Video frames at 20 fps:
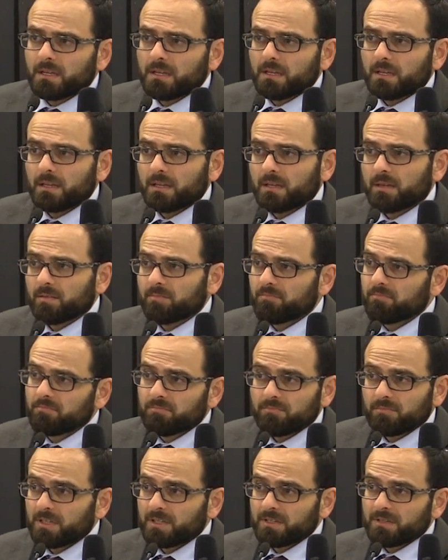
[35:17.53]

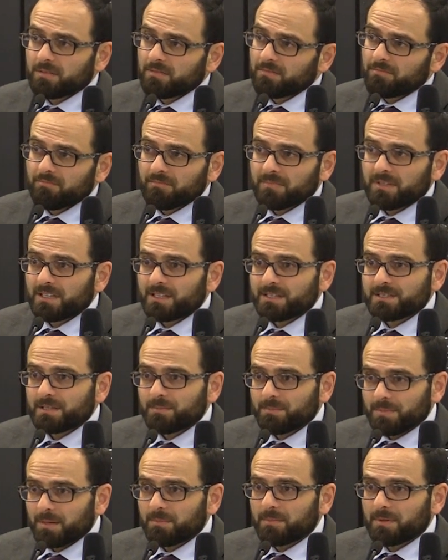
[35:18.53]
Um, but um, there is a
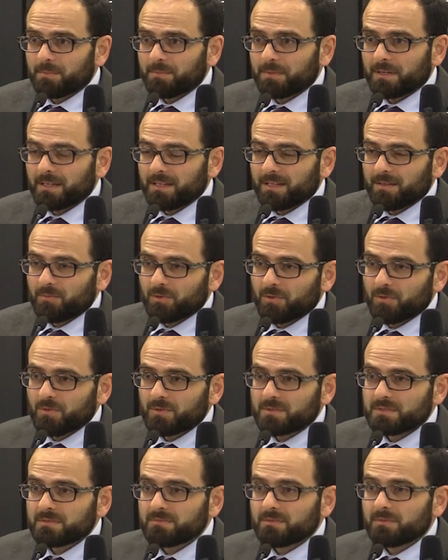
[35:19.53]
problem really
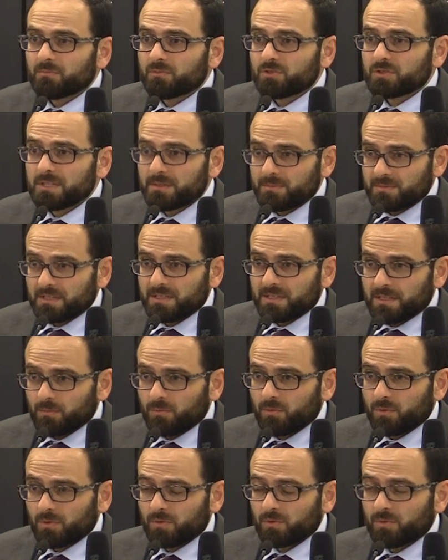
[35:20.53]
because Muslims in the
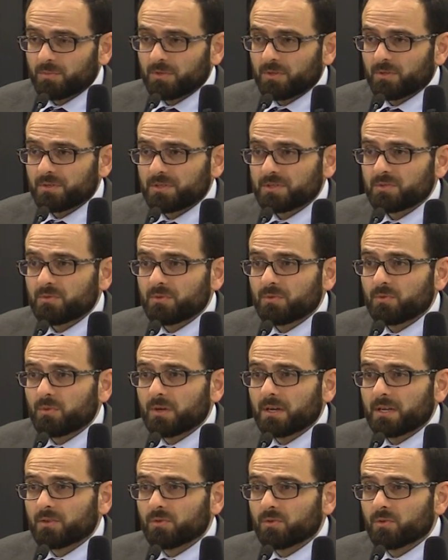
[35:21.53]
world, to be honest with you,
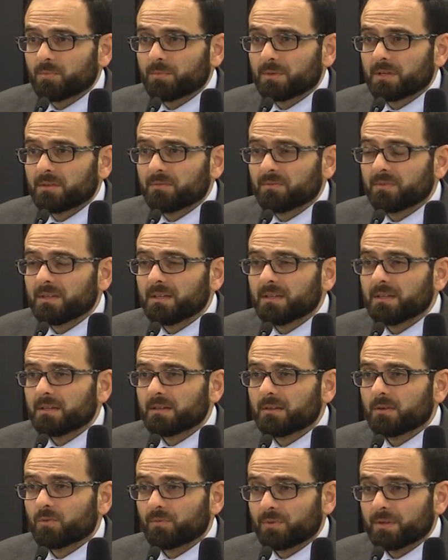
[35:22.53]
and open
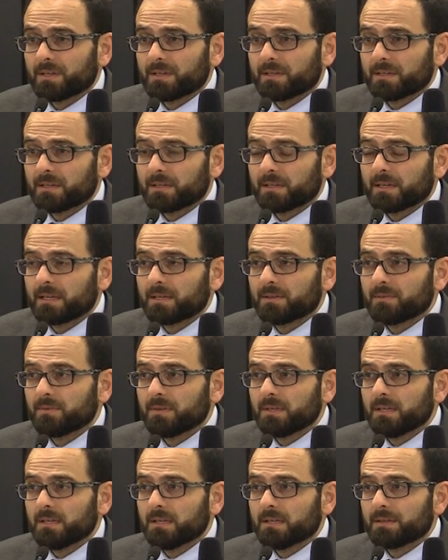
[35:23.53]
feel offended and
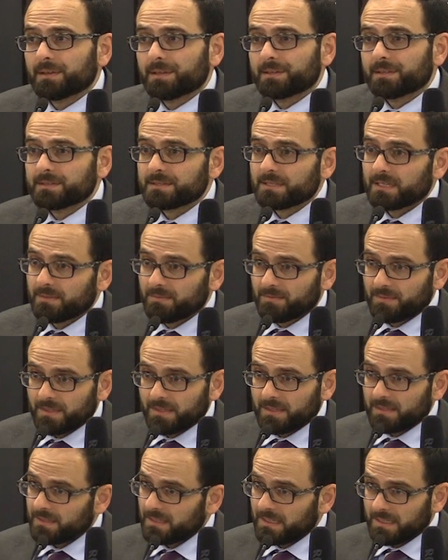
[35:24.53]
feel that it's
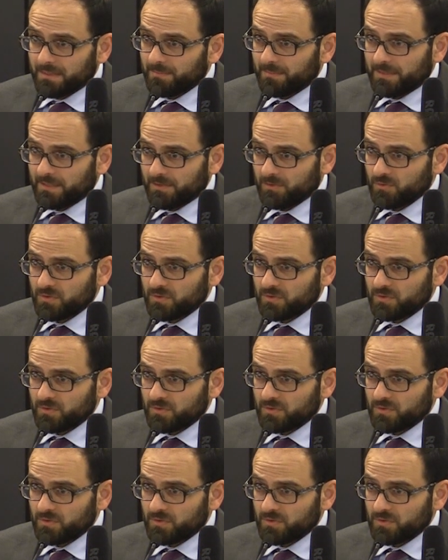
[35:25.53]
unfair treatment.